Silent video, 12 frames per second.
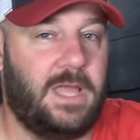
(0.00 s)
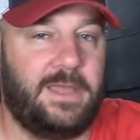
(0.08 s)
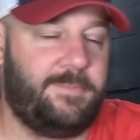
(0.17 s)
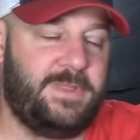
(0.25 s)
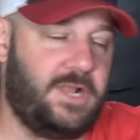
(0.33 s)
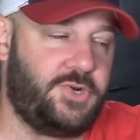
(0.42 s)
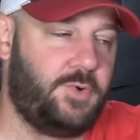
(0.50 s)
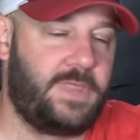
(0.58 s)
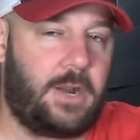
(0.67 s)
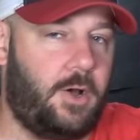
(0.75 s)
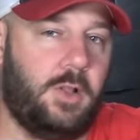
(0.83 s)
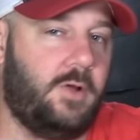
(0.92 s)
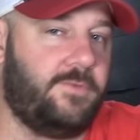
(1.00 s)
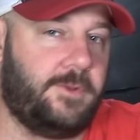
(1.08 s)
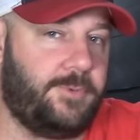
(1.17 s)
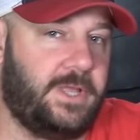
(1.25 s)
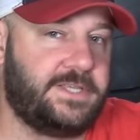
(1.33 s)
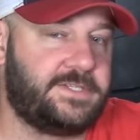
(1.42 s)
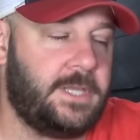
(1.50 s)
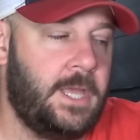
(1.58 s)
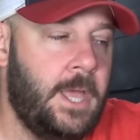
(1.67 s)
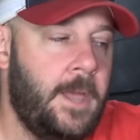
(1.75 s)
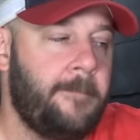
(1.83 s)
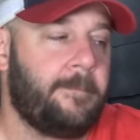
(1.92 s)
I mean, they're doing that all over the place.
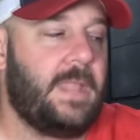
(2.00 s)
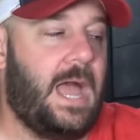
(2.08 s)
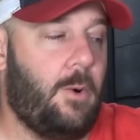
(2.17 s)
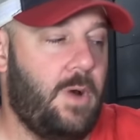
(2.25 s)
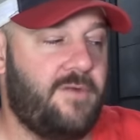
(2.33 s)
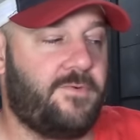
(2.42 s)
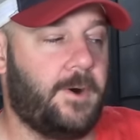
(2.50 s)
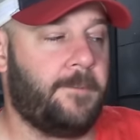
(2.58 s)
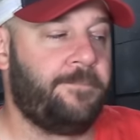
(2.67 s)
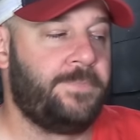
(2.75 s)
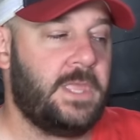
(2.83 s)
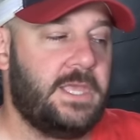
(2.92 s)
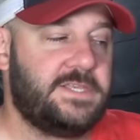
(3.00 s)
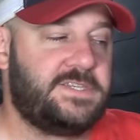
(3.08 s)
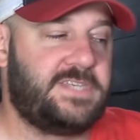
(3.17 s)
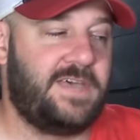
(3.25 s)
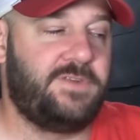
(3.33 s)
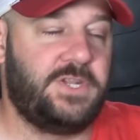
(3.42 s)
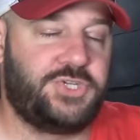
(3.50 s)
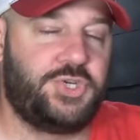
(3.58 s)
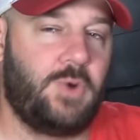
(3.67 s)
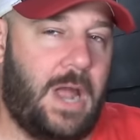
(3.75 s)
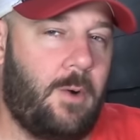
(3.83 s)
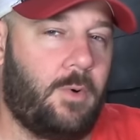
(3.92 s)
However,
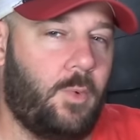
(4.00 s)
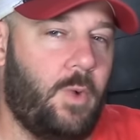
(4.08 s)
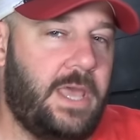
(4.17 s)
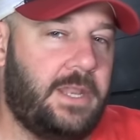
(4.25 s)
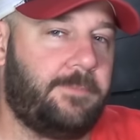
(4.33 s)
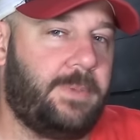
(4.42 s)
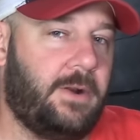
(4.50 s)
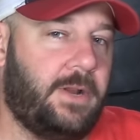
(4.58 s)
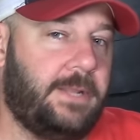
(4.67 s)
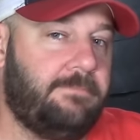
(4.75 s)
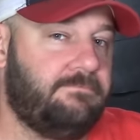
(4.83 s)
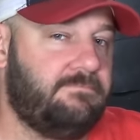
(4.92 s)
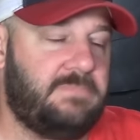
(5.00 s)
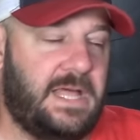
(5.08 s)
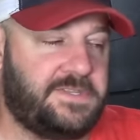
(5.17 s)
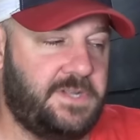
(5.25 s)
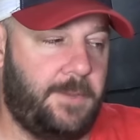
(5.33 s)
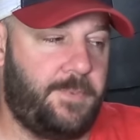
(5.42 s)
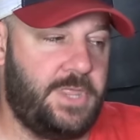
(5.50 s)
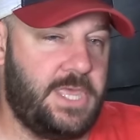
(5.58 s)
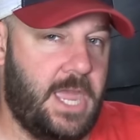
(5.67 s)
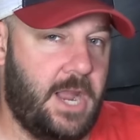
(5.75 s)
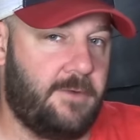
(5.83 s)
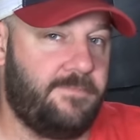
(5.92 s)
72-hour waiting period, that's an up in
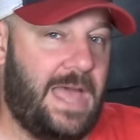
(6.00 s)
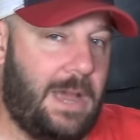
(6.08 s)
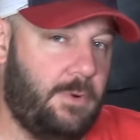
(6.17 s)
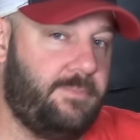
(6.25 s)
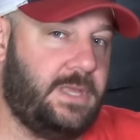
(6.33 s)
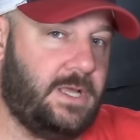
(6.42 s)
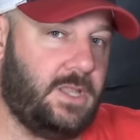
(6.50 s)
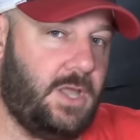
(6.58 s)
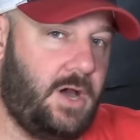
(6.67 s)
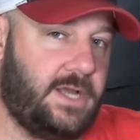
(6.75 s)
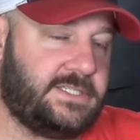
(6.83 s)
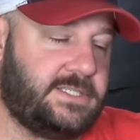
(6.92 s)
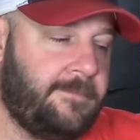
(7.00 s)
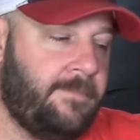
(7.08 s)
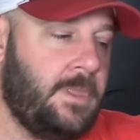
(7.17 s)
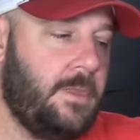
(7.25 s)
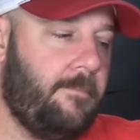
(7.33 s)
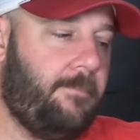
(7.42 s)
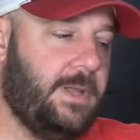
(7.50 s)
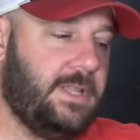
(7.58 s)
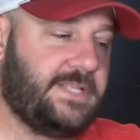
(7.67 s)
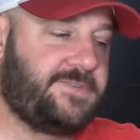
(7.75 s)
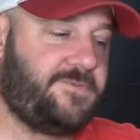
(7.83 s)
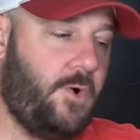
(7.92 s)
the air. That would be a loss. But
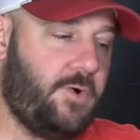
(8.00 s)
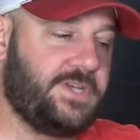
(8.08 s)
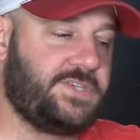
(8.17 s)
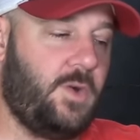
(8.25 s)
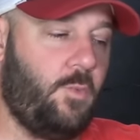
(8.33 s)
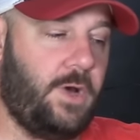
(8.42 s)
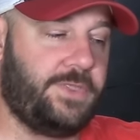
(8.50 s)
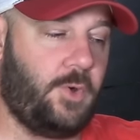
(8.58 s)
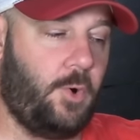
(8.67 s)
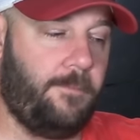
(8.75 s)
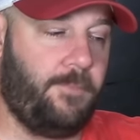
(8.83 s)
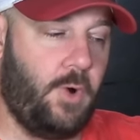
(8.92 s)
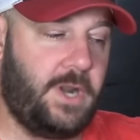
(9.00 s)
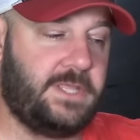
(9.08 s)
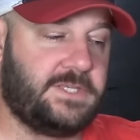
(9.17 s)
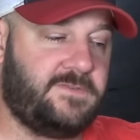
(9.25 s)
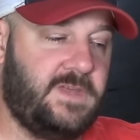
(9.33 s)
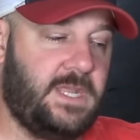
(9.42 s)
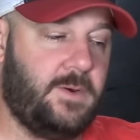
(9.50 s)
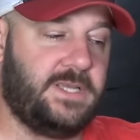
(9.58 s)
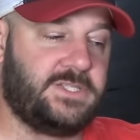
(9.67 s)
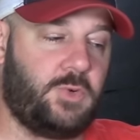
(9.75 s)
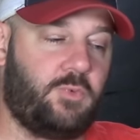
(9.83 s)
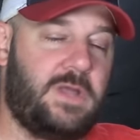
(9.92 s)
let's focus on what the whole point of this video
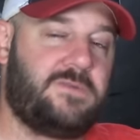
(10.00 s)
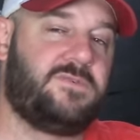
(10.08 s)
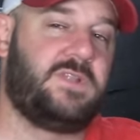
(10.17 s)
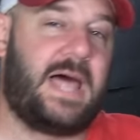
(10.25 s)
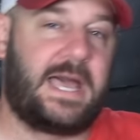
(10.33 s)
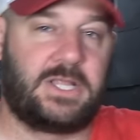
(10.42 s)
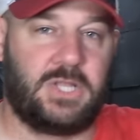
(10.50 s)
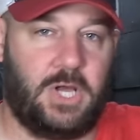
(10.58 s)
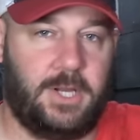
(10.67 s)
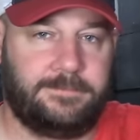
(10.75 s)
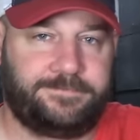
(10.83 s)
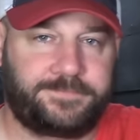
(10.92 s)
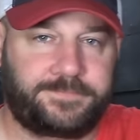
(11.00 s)
is, the red flag law.